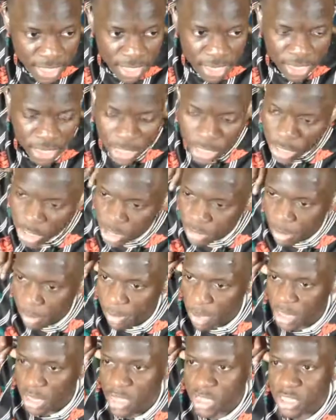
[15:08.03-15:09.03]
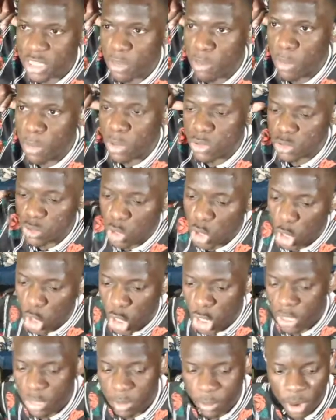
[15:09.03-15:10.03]
and he's probably gonna get some
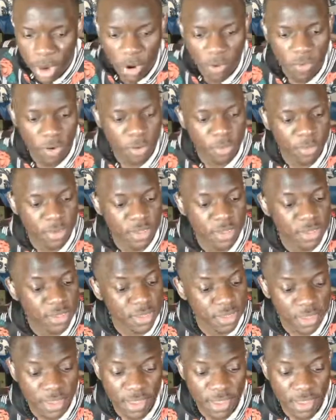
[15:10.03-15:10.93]
other power up because